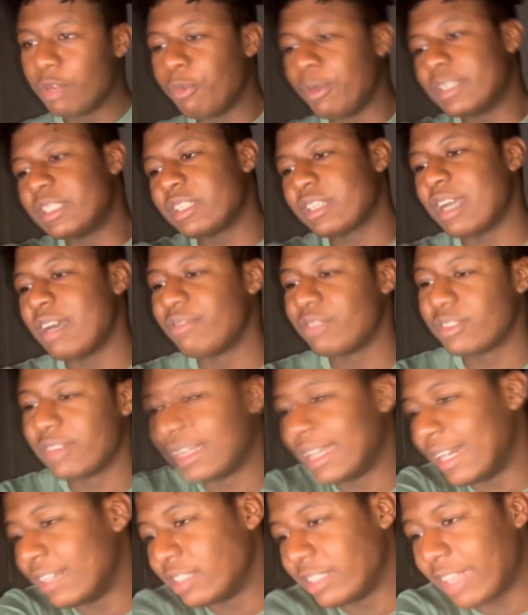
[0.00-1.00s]
the Western Conference
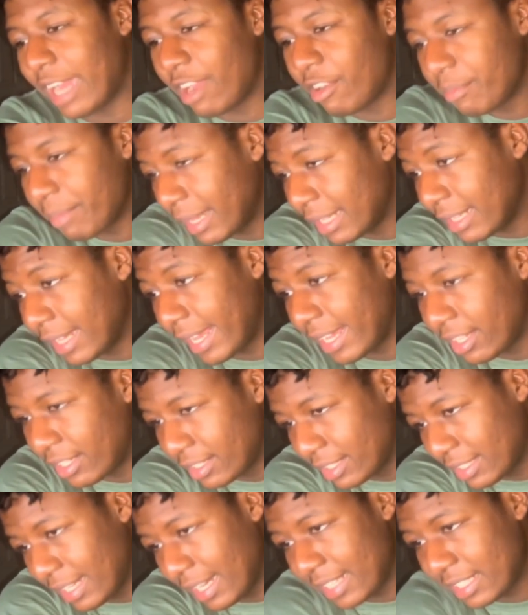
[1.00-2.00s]
right now, tied with my
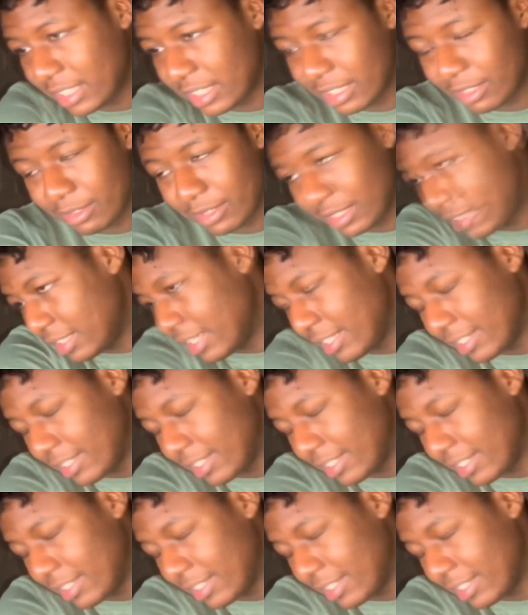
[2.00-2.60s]
Lakers actually, which